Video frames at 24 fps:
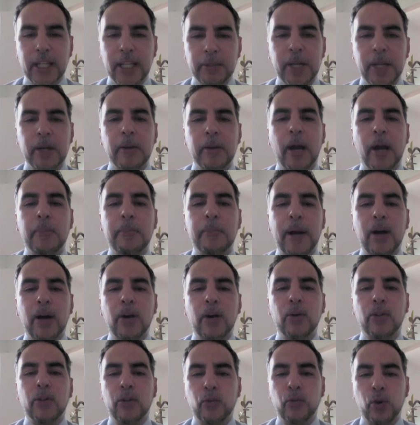bit
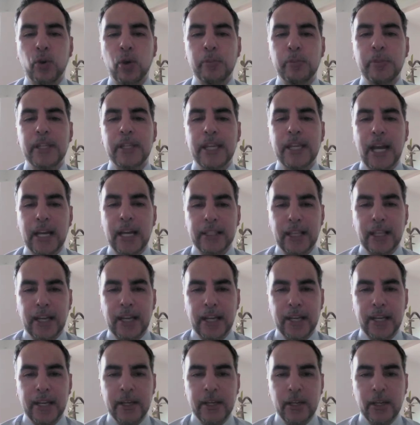about the woman
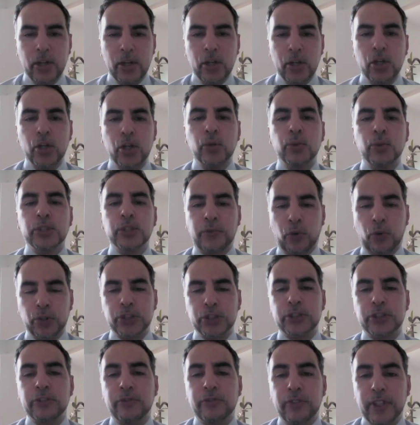Nadare, who was
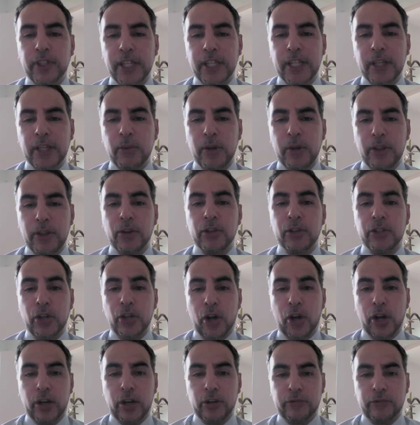forced to flee with her
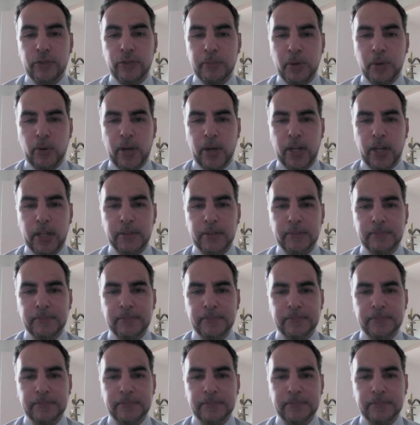daughter from Iran?